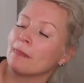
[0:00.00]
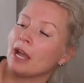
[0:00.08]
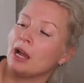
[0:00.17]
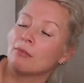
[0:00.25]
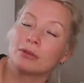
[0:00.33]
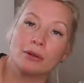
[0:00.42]

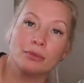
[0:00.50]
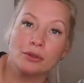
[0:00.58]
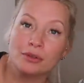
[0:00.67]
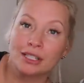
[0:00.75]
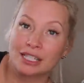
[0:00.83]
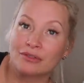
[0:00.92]
But I
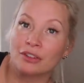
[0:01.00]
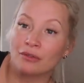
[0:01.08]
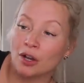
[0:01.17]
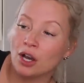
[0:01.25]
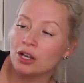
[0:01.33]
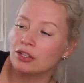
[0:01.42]
bought this for the
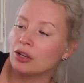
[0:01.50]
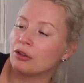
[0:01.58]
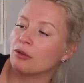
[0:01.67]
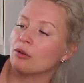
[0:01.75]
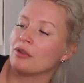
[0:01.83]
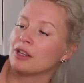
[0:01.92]
vase. I
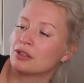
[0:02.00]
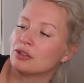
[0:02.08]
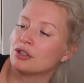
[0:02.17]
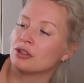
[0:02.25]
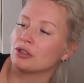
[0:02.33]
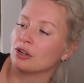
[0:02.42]
thought that's
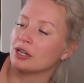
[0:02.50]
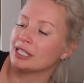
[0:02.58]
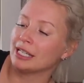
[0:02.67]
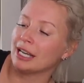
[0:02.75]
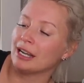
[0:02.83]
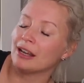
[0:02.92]
such a good
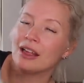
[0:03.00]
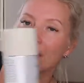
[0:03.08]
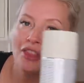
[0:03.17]
idea.